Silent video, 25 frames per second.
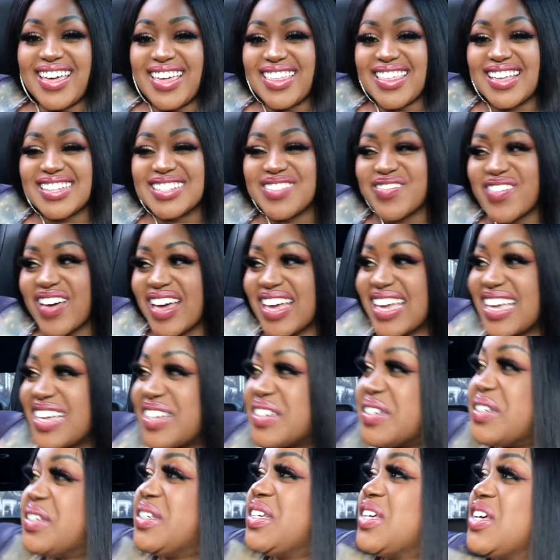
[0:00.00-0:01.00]
that's about it
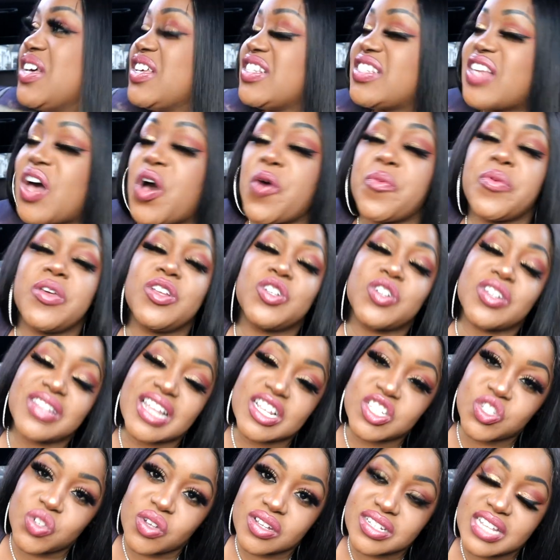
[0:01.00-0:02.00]
so i hope you enjoyed
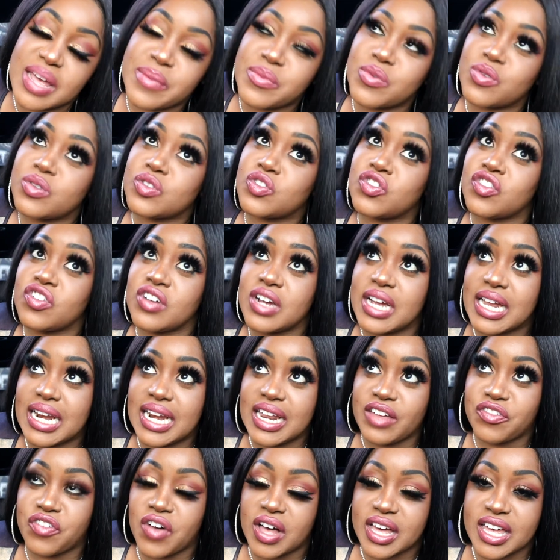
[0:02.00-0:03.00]
that story time it was
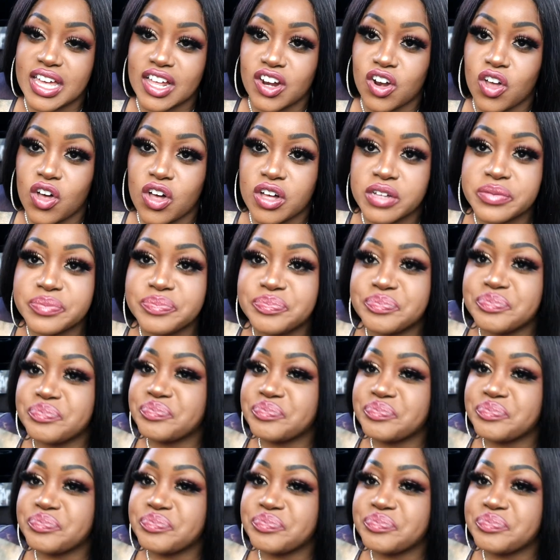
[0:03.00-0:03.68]
really fucking long